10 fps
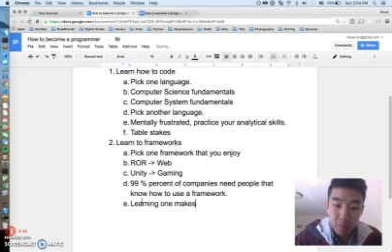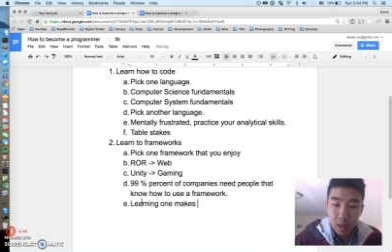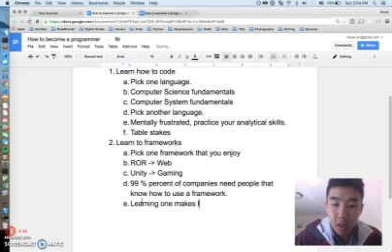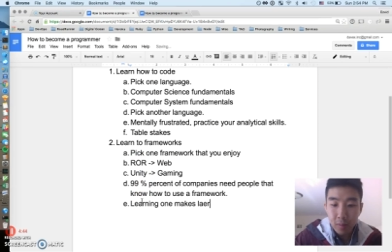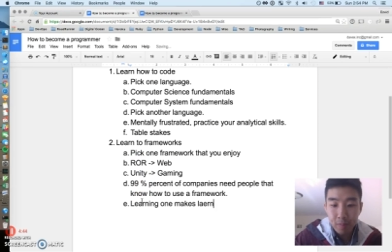
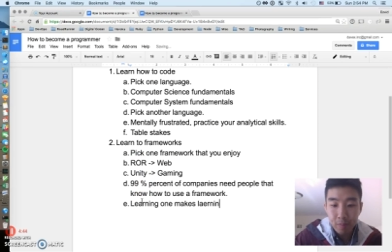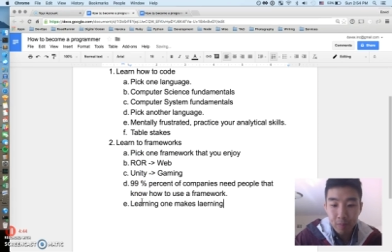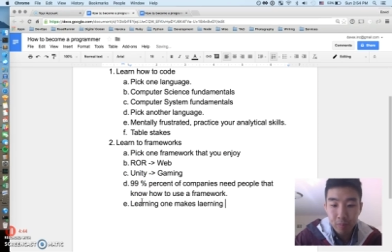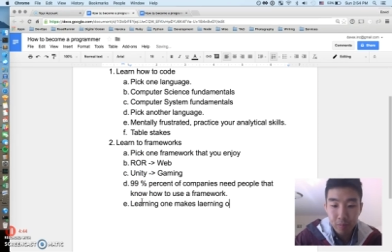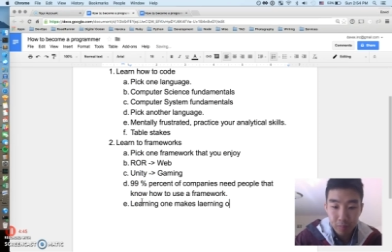Um,
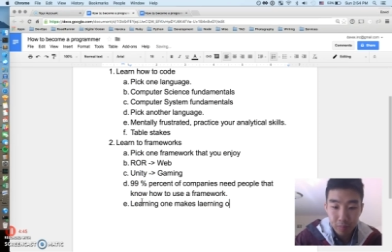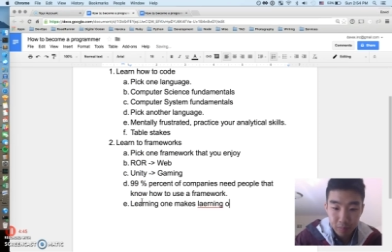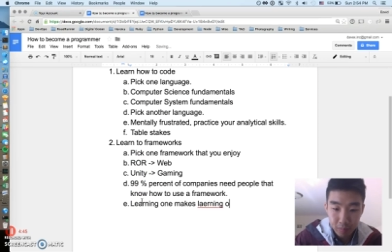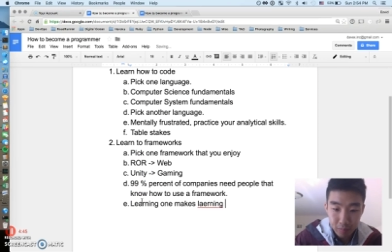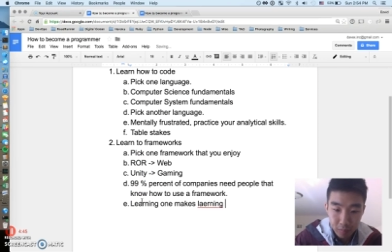
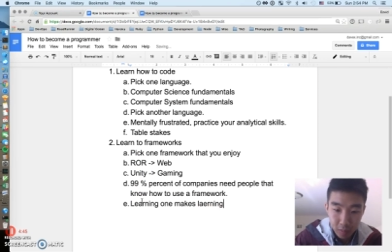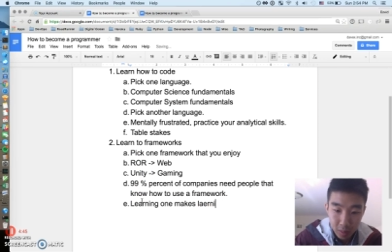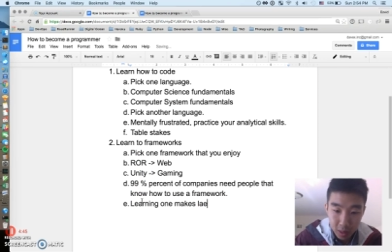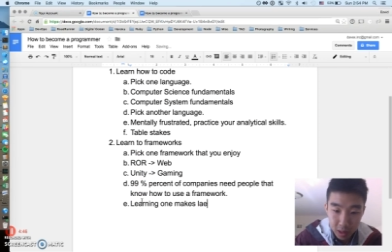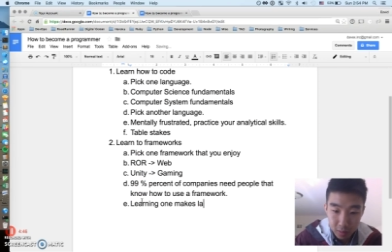
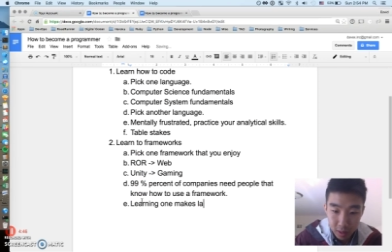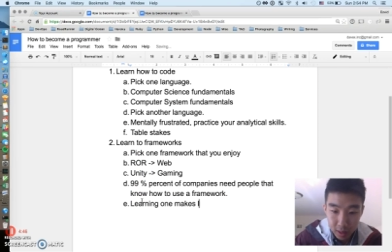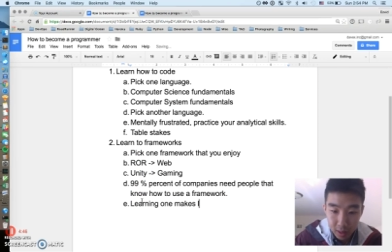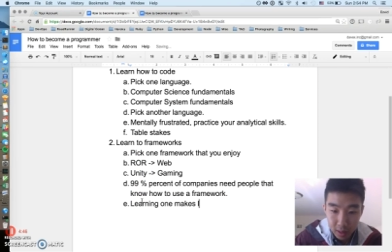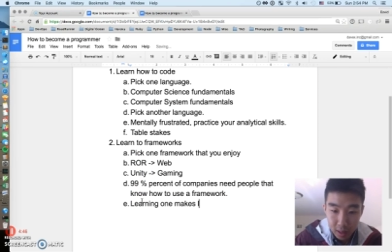let me just write
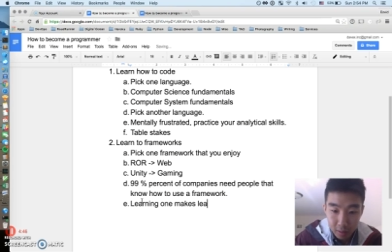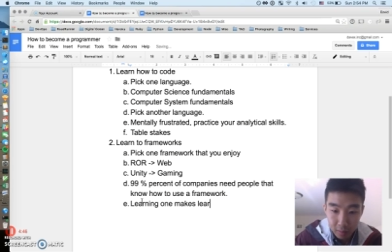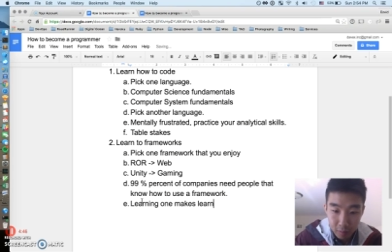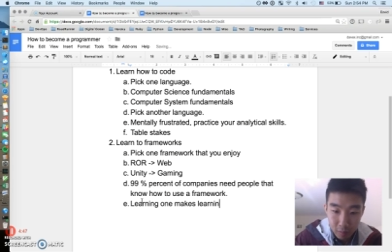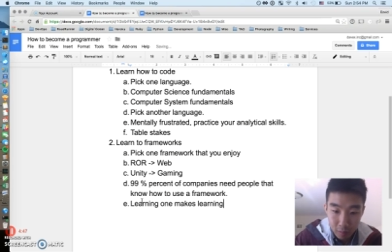that down.